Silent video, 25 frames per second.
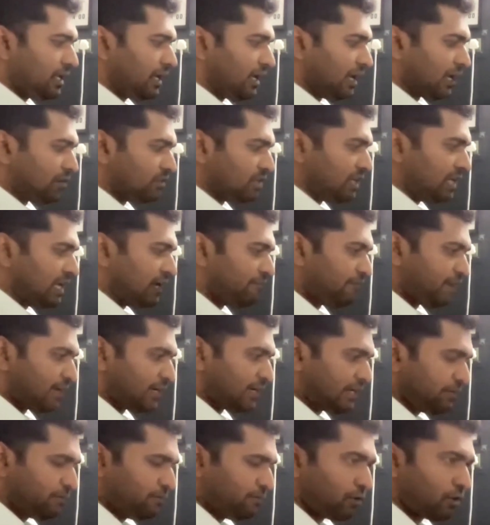actually
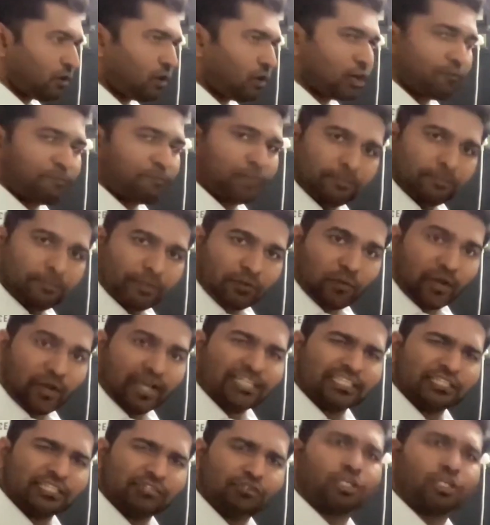effective for a lot of people? Why
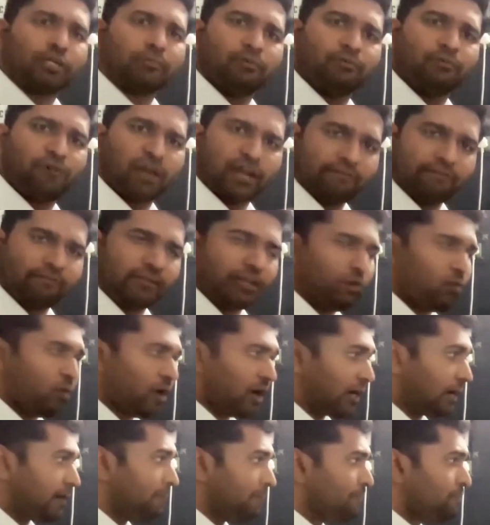is it suitable for
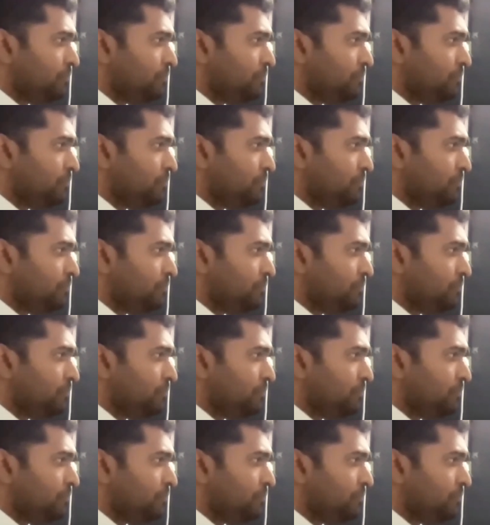everyone?